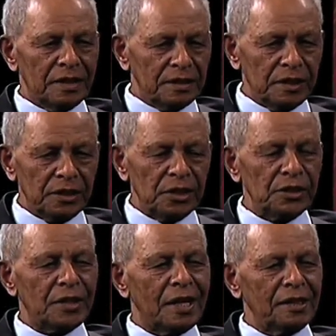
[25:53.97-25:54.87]
this
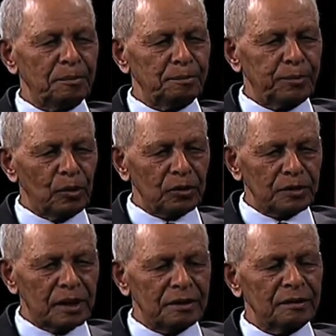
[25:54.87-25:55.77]
is an
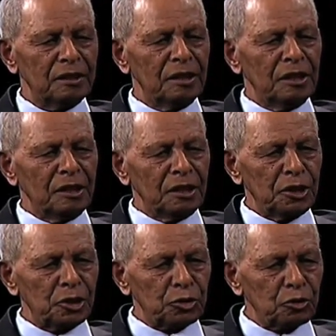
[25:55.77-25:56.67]
important
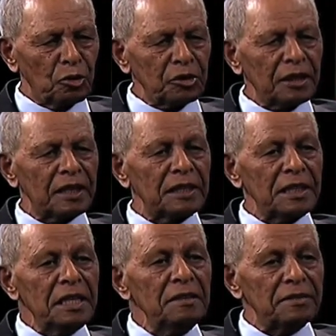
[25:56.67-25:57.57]
historical
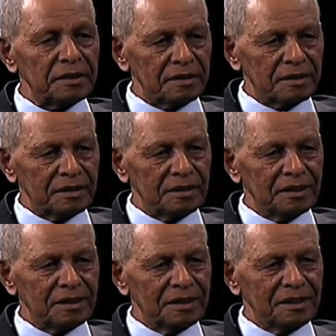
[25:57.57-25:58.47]
event.
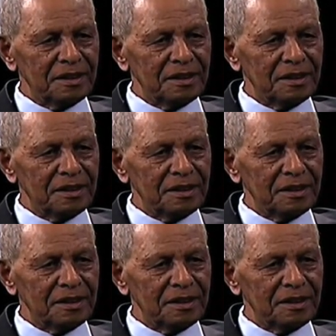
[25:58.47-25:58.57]
Mm.